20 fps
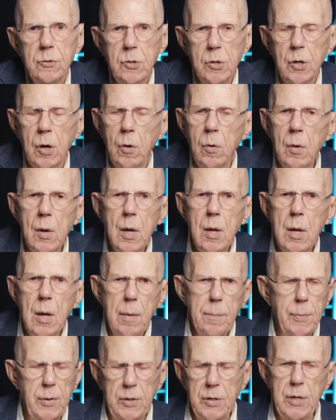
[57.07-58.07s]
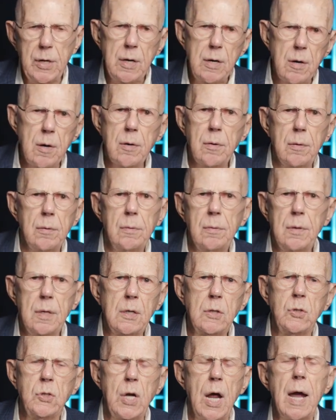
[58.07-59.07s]
So, but they aren't
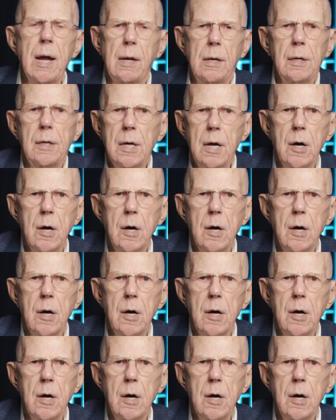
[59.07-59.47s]
exactly